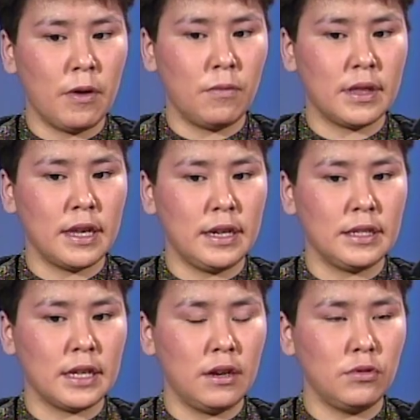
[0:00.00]
up with any
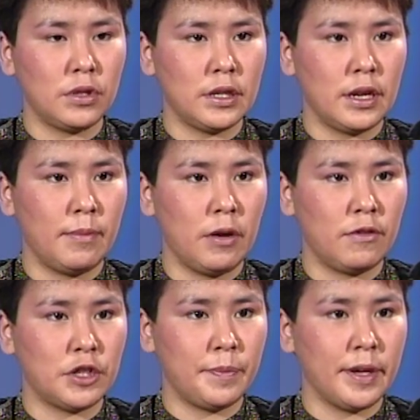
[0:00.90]
solution about
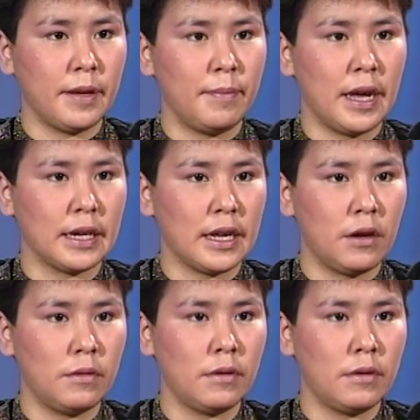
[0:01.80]
shipping it back down?